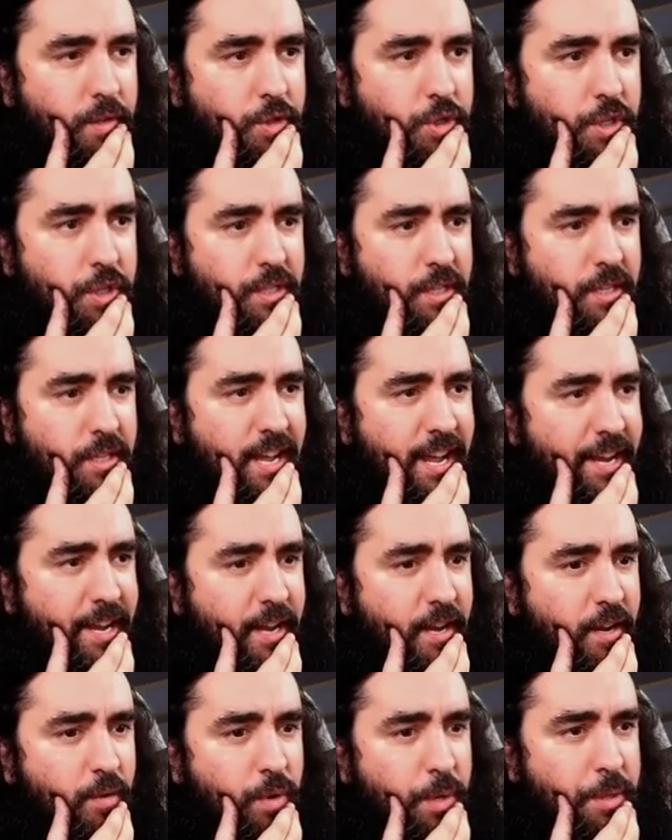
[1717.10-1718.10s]
Just
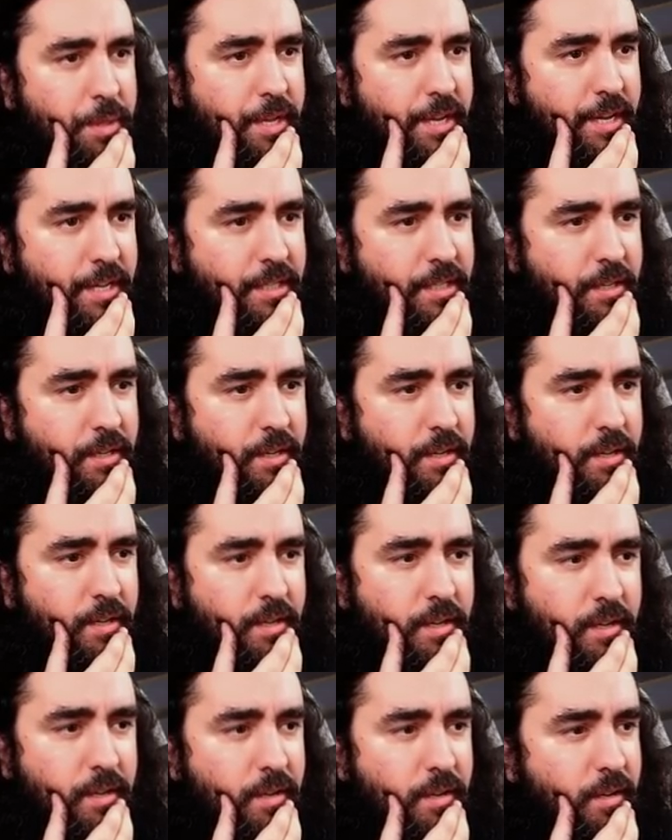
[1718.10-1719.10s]
attacking him with this.
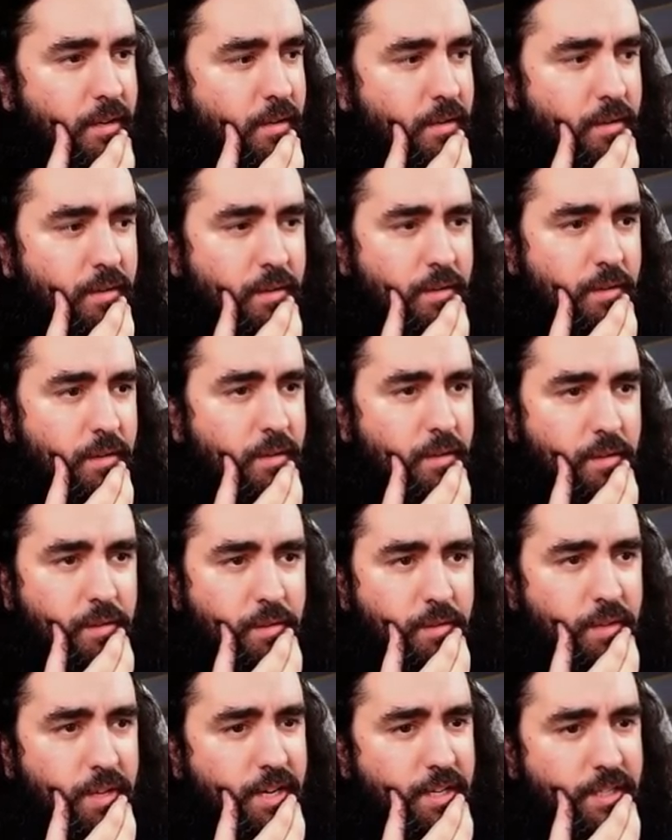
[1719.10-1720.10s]

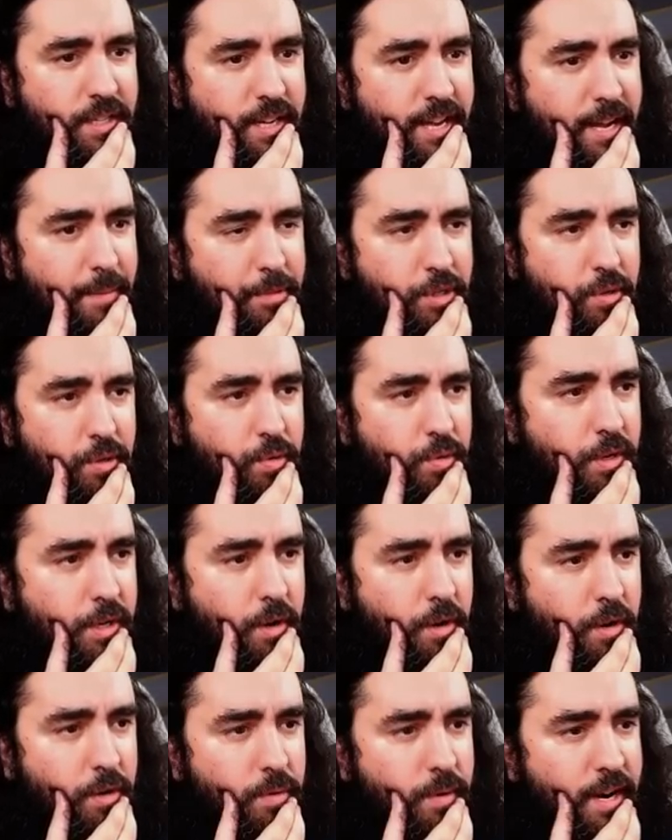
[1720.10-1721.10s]
That is absolutely
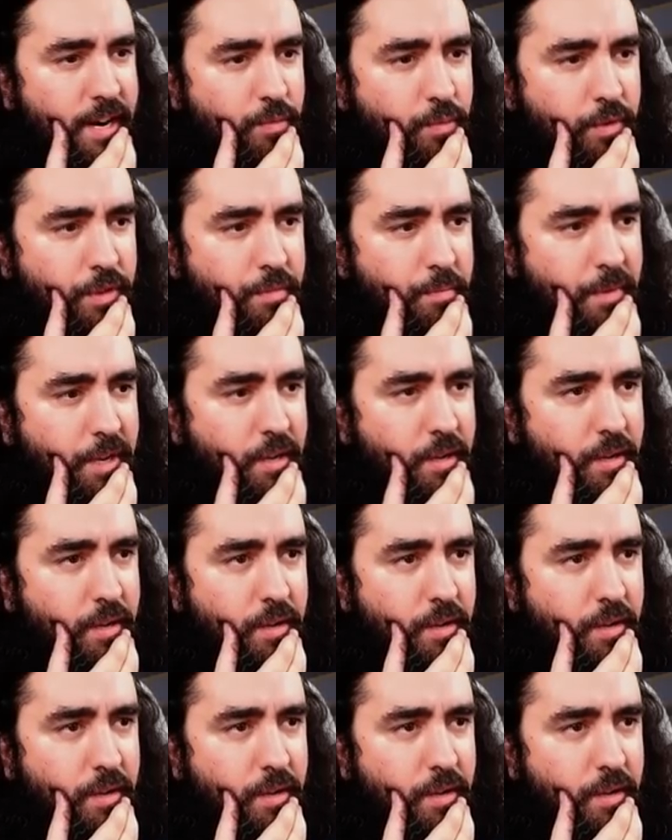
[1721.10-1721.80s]
alright with me.